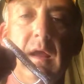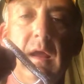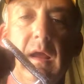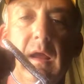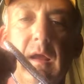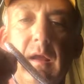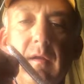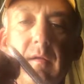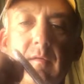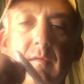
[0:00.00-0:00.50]

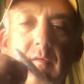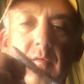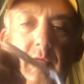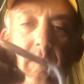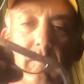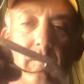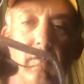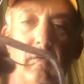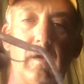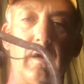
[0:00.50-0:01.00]
and
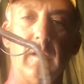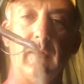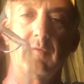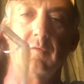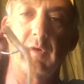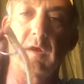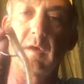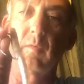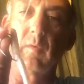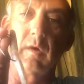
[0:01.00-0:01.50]
uh,
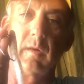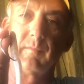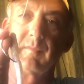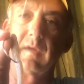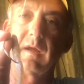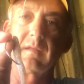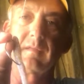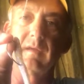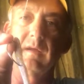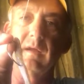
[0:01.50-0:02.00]
trick worms
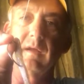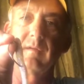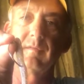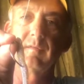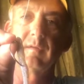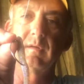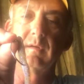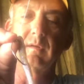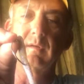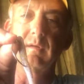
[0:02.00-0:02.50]
like
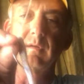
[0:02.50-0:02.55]
this.